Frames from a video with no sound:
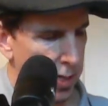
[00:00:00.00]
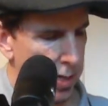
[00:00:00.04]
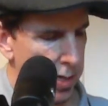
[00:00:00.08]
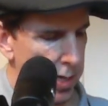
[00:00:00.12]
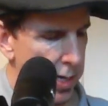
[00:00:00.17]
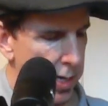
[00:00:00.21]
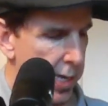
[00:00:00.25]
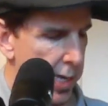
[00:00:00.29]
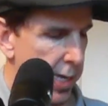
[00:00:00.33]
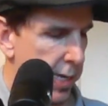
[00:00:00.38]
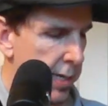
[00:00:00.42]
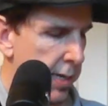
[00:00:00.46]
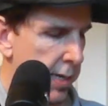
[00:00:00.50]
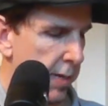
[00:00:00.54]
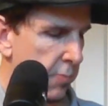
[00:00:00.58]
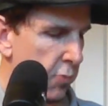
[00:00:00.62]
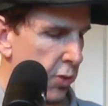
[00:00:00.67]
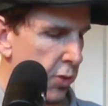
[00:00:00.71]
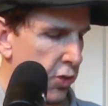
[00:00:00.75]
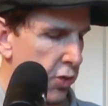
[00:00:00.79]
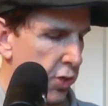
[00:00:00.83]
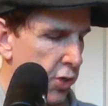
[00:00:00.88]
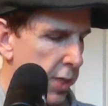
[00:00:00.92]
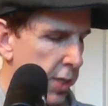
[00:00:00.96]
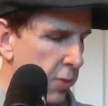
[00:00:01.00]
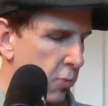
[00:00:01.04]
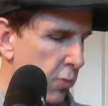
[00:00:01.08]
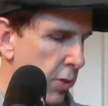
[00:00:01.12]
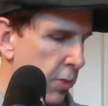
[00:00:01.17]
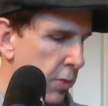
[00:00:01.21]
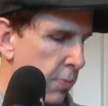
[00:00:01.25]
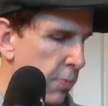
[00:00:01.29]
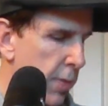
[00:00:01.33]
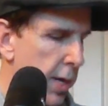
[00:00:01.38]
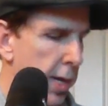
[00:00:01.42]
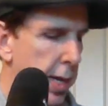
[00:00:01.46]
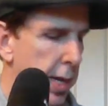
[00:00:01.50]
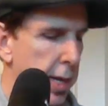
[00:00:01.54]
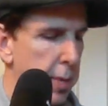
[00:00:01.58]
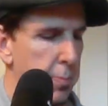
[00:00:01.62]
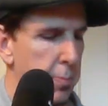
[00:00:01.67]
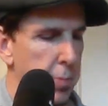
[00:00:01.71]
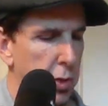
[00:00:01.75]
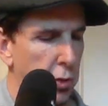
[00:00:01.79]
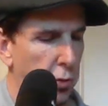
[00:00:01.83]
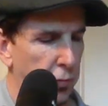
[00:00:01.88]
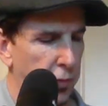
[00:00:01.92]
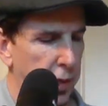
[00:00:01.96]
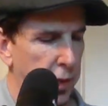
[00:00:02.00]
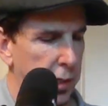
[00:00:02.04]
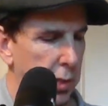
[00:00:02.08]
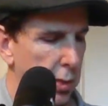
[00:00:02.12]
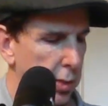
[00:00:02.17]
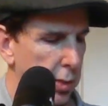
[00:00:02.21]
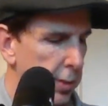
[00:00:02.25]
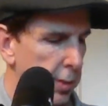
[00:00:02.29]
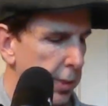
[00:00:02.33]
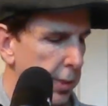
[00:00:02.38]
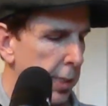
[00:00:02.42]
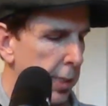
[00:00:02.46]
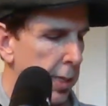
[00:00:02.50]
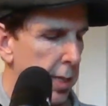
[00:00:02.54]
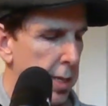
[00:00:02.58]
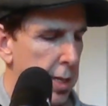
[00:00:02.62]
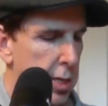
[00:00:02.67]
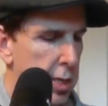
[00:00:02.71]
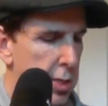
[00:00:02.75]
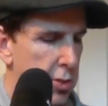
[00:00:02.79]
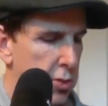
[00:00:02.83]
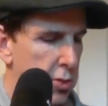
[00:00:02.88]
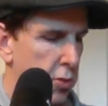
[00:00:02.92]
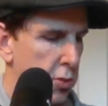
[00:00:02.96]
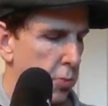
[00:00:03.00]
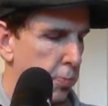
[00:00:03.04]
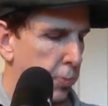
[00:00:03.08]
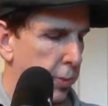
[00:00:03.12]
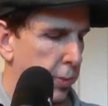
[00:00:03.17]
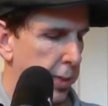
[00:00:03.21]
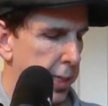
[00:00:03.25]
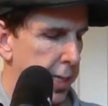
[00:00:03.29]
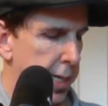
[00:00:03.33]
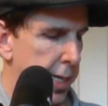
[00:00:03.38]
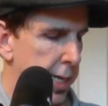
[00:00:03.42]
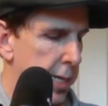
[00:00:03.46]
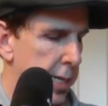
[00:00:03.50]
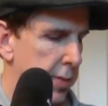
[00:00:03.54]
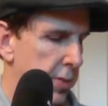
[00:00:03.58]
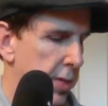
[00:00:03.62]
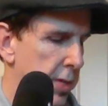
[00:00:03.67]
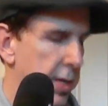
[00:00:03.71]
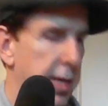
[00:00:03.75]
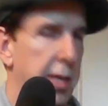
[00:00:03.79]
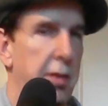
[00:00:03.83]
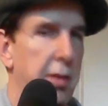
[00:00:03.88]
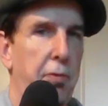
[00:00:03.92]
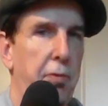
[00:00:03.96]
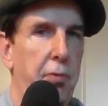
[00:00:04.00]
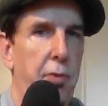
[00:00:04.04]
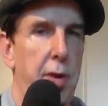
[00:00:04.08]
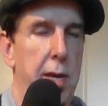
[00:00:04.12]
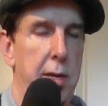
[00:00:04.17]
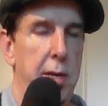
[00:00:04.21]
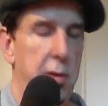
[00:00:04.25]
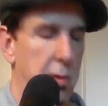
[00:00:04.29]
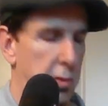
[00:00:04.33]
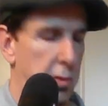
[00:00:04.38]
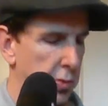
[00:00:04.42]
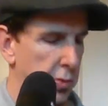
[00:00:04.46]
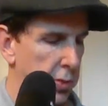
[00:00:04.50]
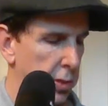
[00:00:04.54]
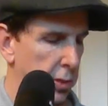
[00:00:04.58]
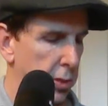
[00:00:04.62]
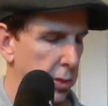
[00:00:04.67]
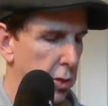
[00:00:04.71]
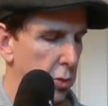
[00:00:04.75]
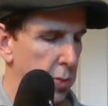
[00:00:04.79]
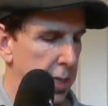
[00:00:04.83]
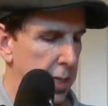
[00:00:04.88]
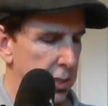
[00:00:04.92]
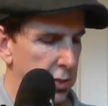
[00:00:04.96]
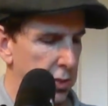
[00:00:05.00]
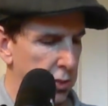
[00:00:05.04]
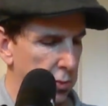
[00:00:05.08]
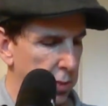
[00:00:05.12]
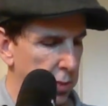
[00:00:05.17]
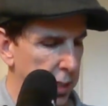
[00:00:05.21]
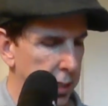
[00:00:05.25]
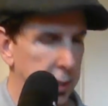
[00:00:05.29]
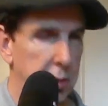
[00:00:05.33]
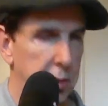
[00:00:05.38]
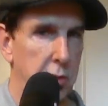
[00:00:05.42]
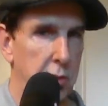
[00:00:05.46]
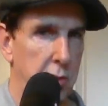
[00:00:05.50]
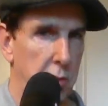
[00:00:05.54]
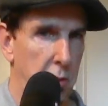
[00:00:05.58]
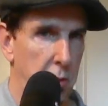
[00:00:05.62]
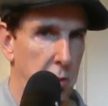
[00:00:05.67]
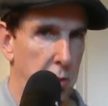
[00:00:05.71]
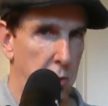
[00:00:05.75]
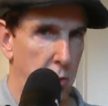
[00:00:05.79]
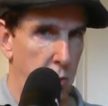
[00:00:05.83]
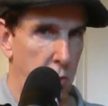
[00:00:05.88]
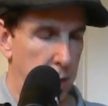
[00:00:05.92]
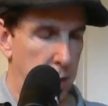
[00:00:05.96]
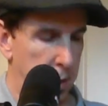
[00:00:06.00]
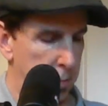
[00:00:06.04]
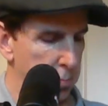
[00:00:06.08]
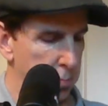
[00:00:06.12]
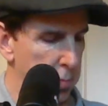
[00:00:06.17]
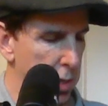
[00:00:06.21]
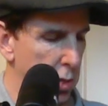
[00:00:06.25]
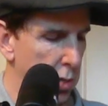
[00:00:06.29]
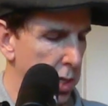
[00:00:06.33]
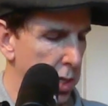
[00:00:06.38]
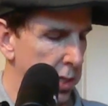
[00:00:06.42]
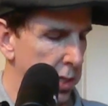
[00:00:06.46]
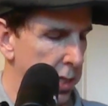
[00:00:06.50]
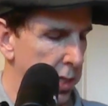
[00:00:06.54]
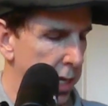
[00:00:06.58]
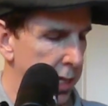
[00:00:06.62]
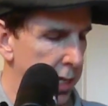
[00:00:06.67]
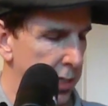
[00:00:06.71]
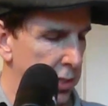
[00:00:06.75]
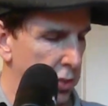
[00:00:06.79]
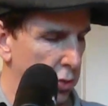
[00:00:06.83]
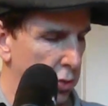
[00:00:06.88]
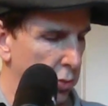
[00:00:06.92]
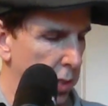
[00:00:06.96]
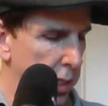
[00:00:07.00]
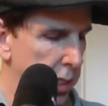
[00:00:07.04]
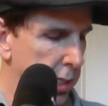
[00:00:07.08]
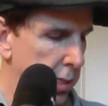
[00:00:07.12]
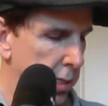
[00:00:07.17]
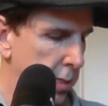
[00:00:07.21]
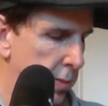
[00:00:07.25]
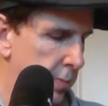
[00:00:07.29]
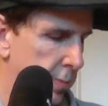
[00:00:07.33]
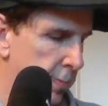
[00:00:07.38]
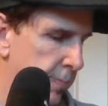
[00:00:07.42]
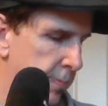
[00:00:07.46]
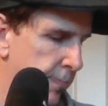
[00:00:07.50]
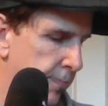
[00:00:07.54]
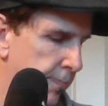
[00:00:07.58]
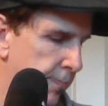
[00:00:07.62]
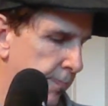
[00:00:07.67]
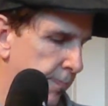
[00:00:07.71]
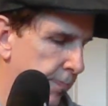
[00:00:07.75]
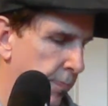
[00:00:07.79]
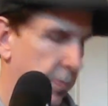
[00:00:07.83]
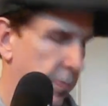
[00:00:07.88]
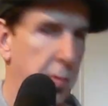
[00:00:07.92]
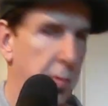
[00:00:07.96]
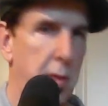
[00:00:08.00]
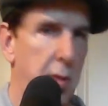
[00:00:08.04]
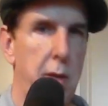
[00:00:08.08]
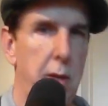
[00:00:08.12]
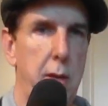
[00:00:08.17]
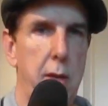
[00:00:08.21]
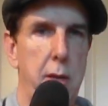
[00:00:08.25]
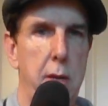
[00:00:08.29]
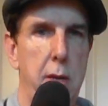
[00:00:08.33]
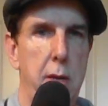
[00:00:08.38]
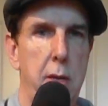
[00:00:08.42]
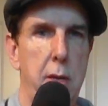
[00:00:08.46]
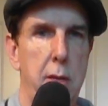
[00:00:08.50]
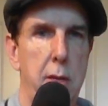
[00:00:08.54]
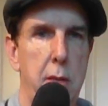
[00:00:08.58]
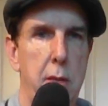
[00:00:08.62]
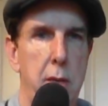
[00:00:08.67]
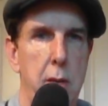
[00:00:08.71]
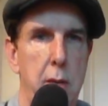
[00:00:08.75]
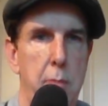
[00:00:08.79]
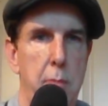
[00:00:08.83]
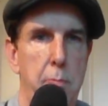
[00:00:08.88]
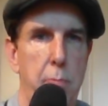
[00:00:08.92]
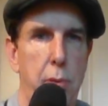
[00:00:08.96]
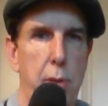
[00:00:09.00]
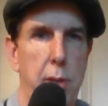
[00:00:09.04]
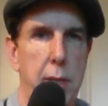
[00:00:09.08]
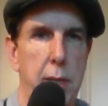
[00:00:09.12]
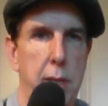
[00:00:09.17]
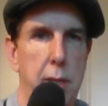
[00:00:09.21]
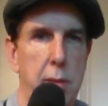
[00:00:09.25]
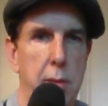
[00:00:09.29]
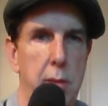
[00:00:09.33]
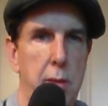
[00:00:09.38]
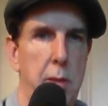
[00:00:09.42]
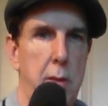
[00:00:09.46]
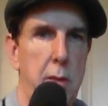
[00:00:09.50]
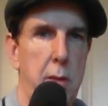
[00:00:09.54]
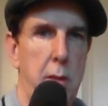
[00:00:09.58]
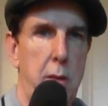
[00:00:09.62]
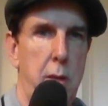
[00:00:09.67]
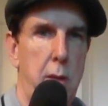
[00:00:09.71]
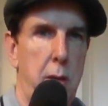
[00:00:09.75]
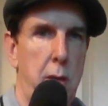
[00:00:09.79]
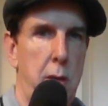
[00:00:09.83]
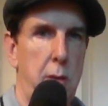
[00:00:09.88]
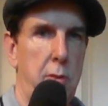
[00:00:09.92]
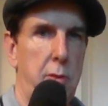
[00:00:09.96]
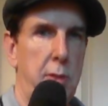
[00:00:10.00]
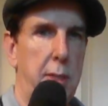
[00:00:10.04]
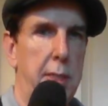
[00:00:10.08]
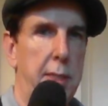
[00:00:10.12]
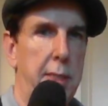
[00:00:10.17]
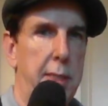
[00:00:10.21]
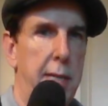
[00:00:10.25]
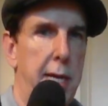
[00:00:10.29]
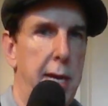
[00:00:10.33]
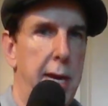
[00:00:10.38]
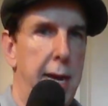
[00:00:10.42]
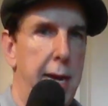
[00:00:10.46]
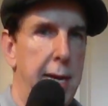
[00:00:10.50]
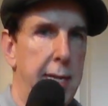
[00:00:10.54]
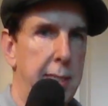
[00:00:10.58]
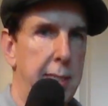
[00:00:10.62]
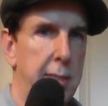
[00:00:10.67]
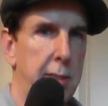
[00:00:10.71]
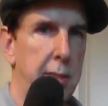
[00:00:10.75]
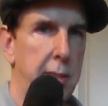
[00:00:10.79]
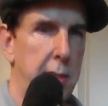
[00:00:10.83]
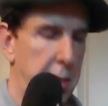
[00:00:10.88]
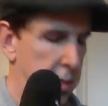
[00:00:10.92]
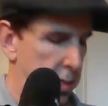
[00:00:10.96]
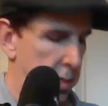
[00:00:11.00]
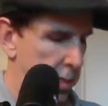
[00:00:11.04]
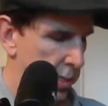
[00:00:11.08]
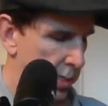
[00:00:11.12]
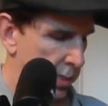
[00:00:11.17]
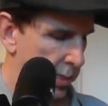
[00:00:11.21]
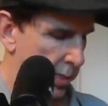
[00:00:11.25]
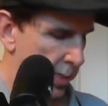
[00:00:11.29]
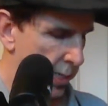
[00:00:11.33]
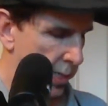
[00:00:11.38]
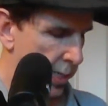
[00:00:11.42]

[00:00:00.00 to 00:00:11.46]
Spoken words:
and I'm reaching with my middle finger to play the 9th fret on the low E string. So I'm muting the A string, and then playing that, and